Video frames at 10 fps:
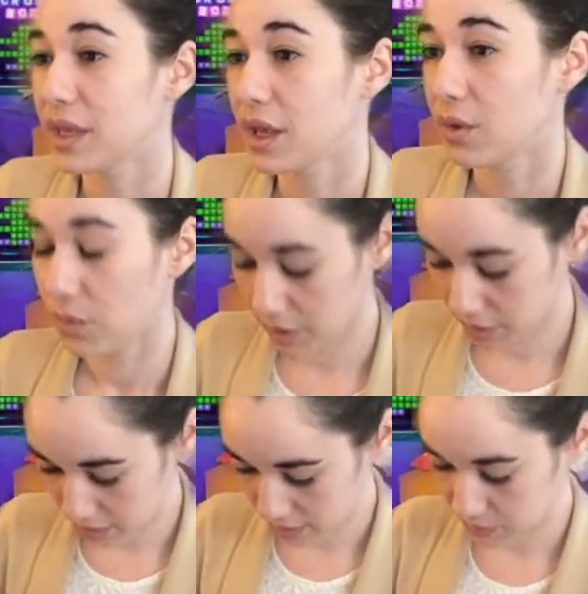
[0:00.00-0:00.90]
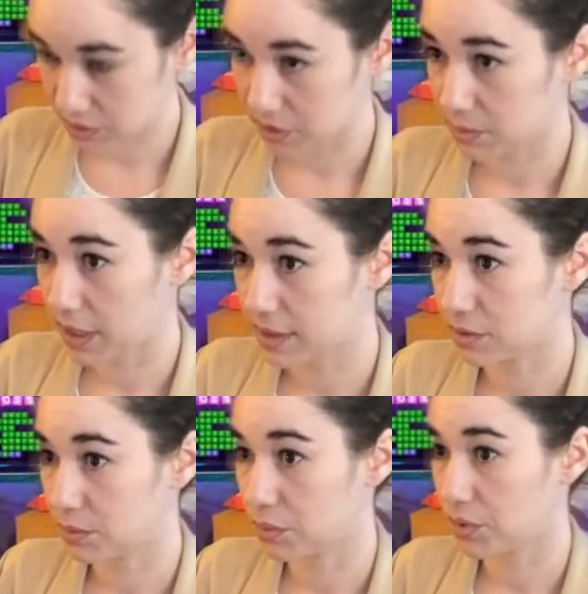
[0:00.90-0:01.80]
We're going to switch this back to
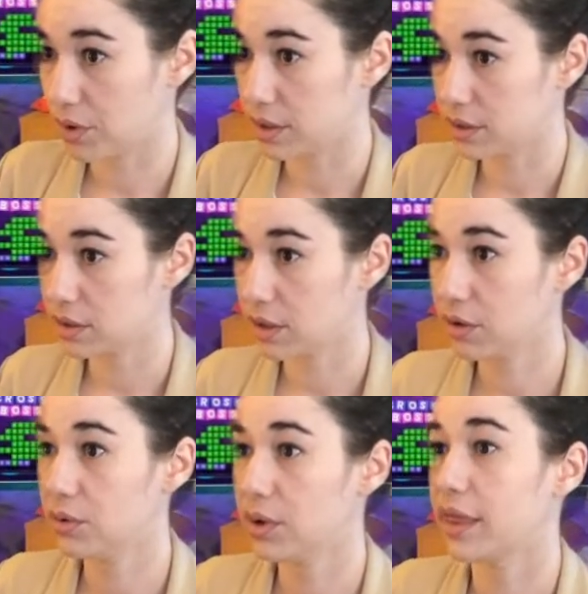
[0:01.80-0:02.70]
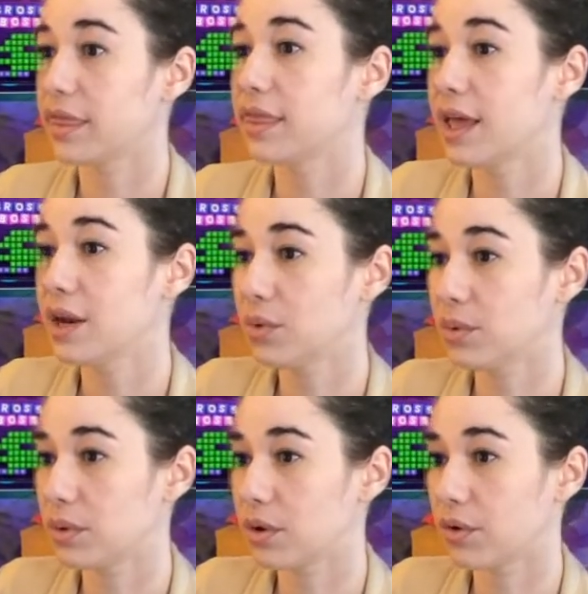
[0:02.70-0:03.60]
pronto, and then we
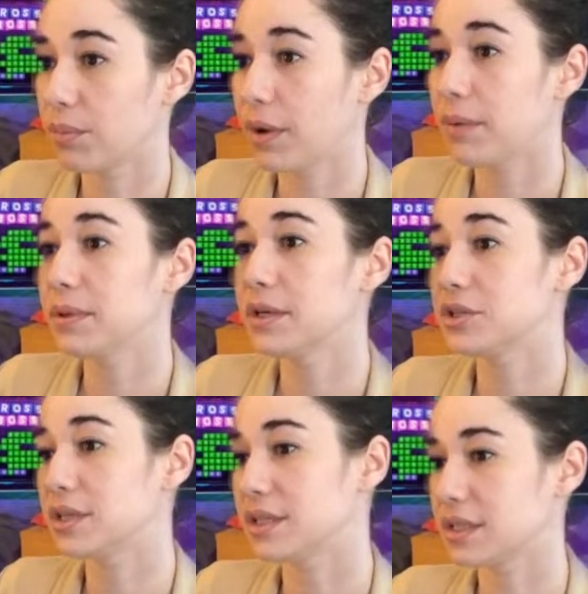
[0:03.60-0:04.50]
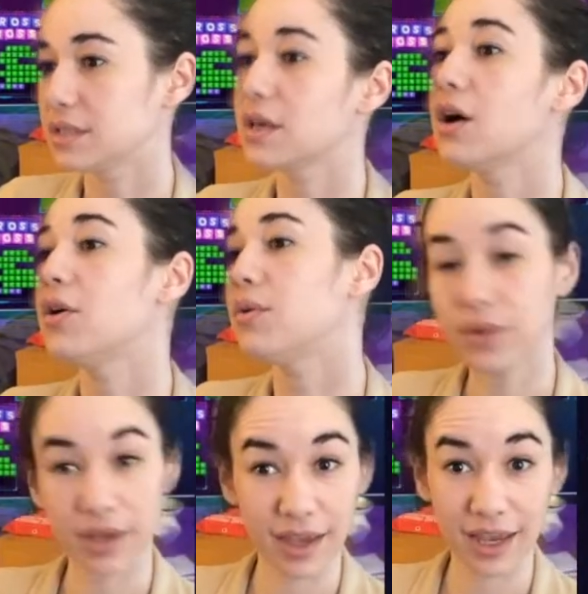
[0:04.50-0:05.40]
will go to publish, and it says, oh,
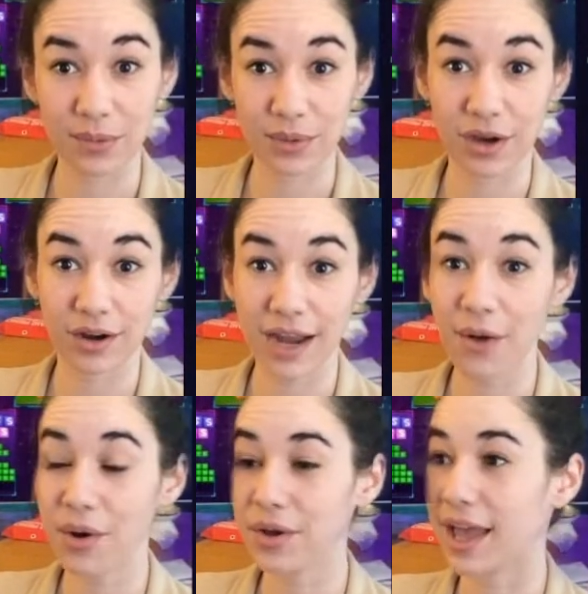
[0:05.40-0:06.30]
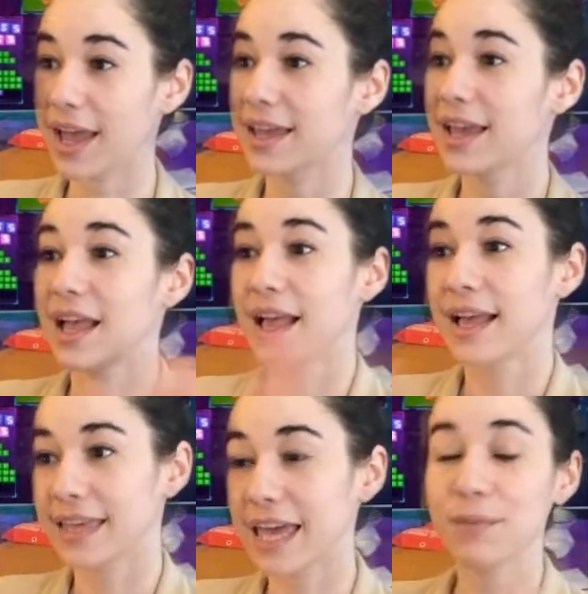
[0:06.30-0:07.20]
okay, we are now okay.
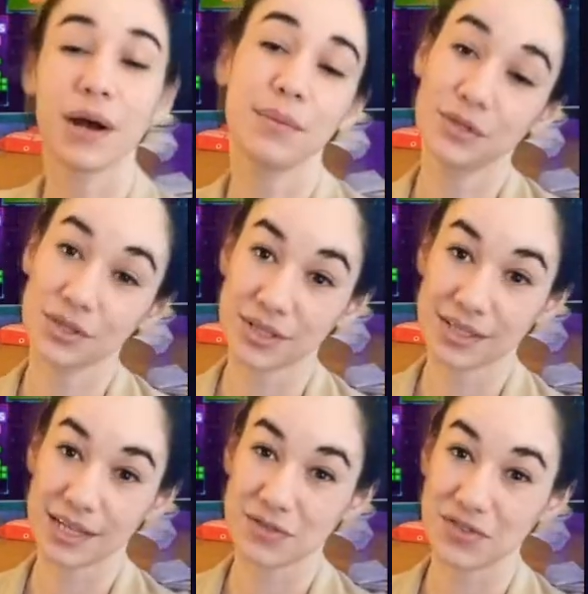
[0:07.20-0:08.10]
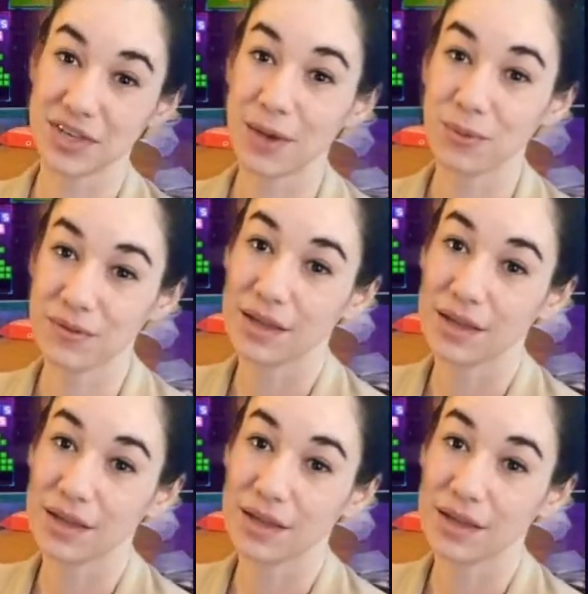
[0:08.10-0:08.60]
Game published successfully, and we've got